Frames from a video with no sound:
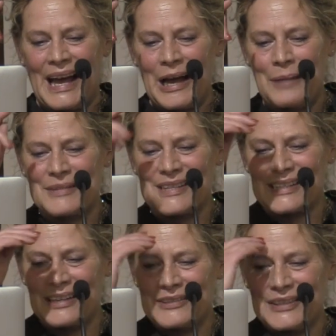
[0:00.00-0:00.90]
I'm
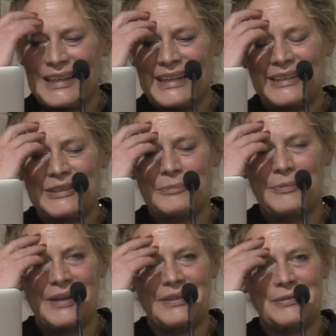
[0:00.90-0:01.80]
just going to end
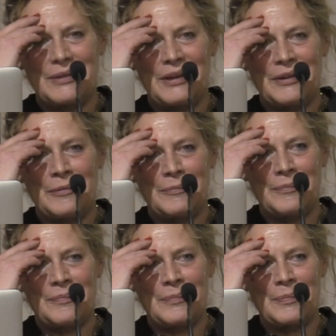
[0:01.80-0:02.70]
with
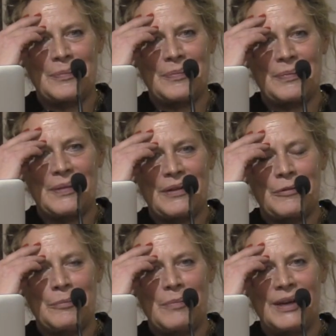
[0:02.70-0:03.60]
a
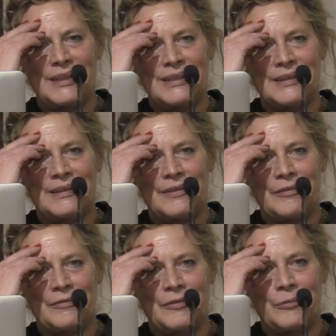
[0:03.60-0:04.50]
reminder
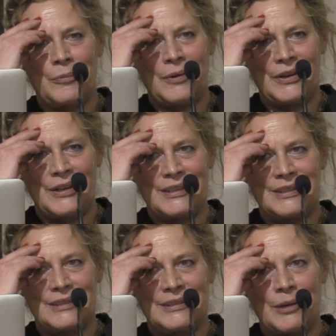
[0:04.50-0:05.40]
of the
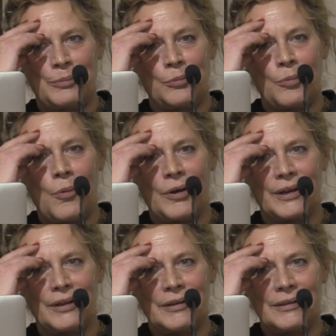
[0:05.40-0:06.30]
word double
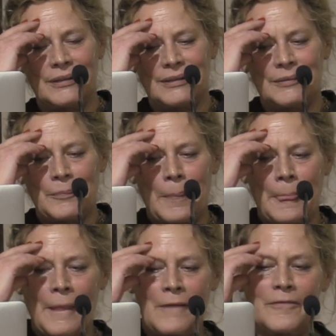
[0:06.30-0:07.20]
walker
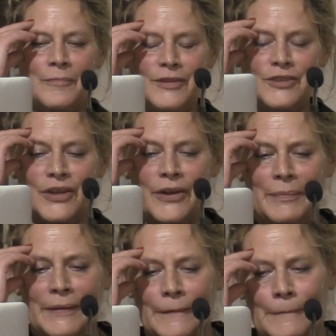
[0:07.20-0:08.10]
from the
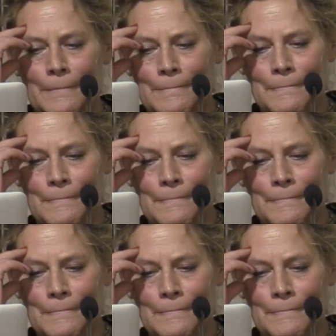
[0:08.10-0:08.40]
German,